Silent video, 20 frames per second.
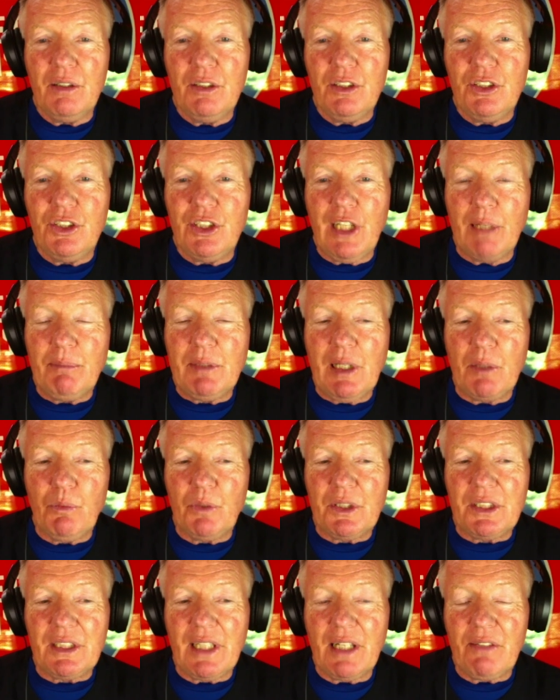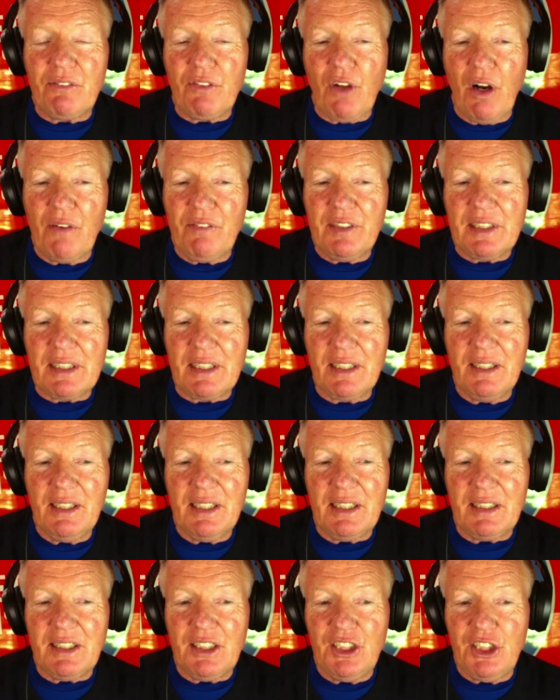James Edwards left off his
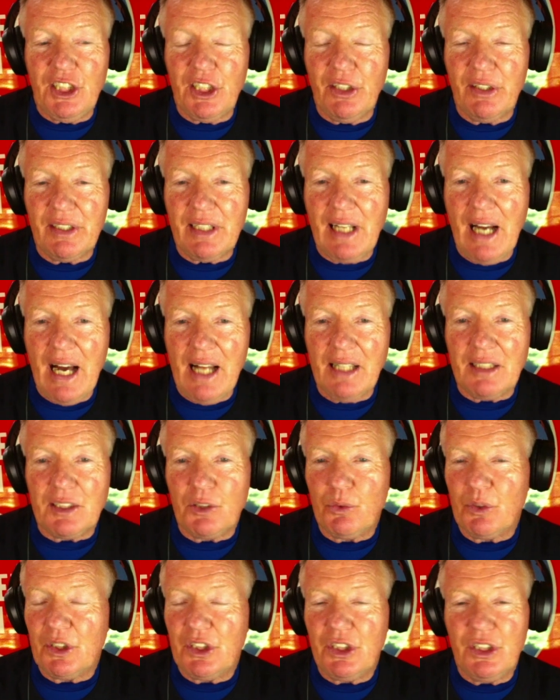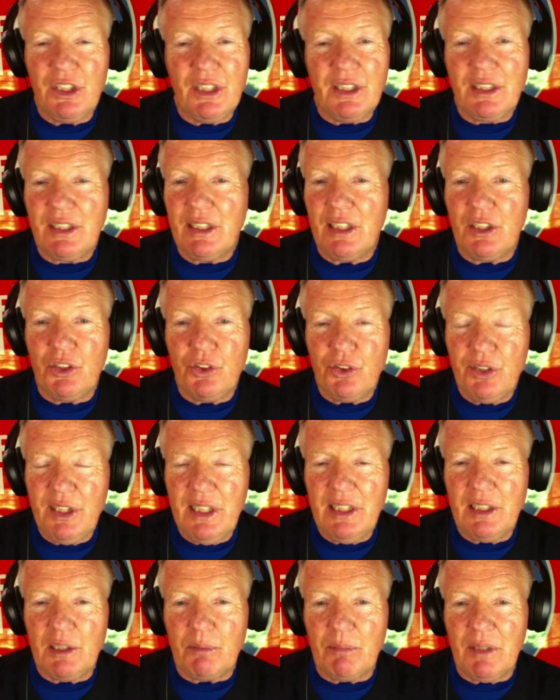list Jaron Collins, which just
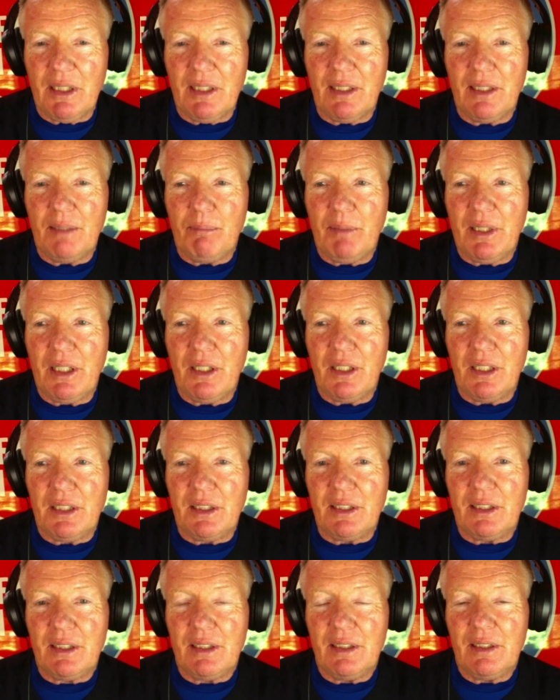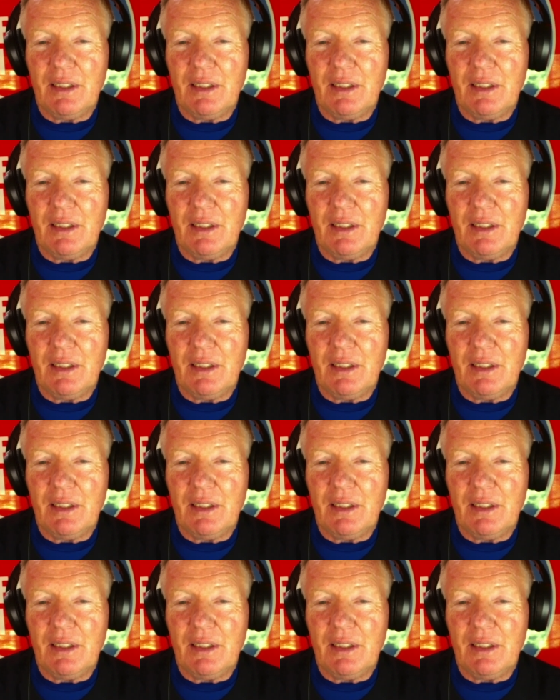intrigues me because